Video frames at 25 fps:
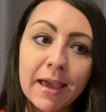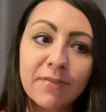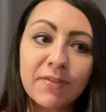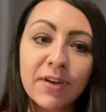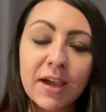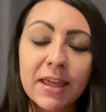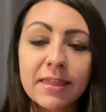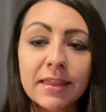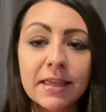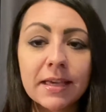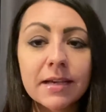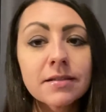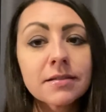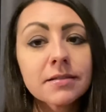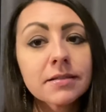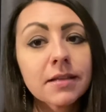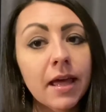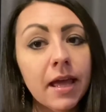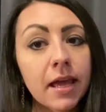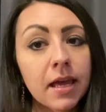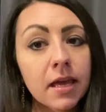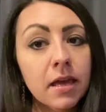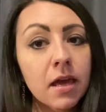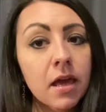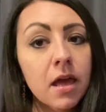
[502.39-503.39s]
If I think it's
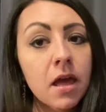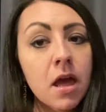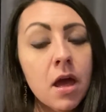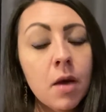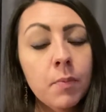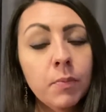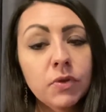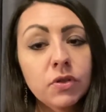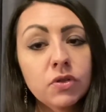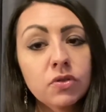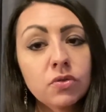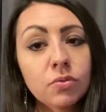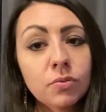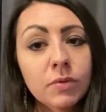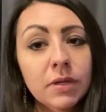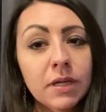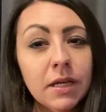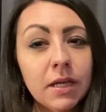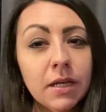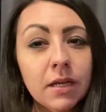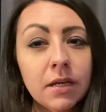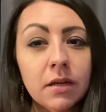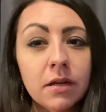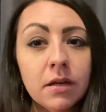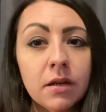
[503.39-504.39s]
like
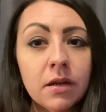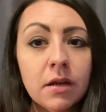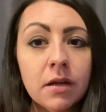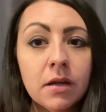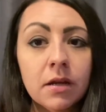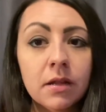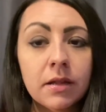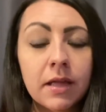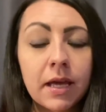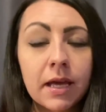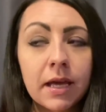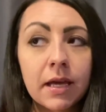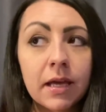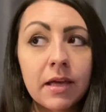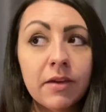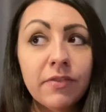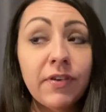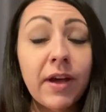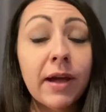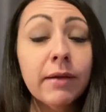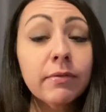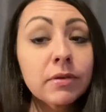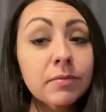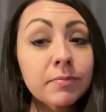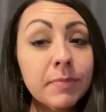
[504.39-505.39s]
between, like if
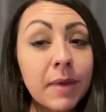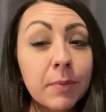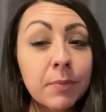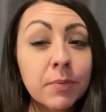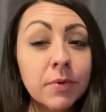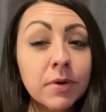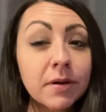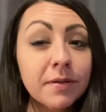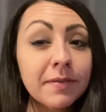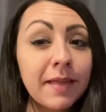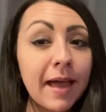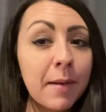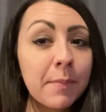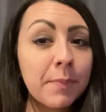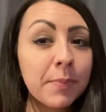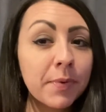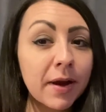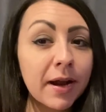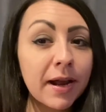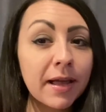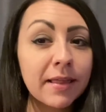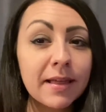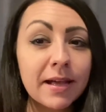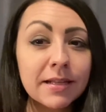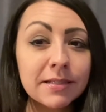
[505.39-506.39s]
I remember that
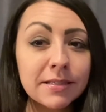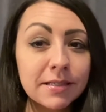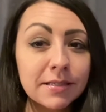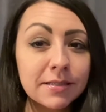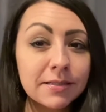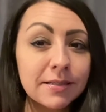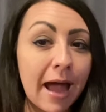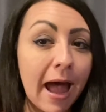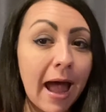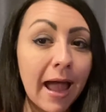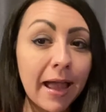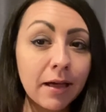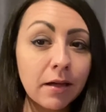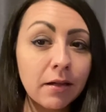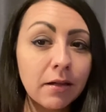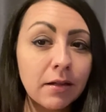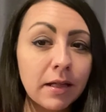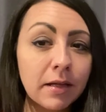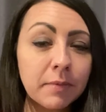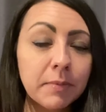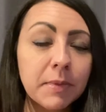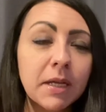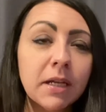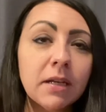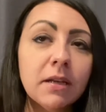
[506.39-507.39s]
brand, that style,
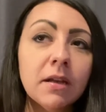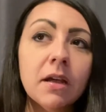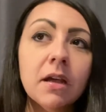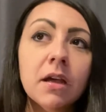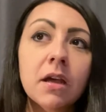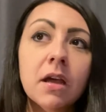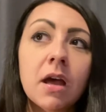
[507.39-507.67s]
I mean,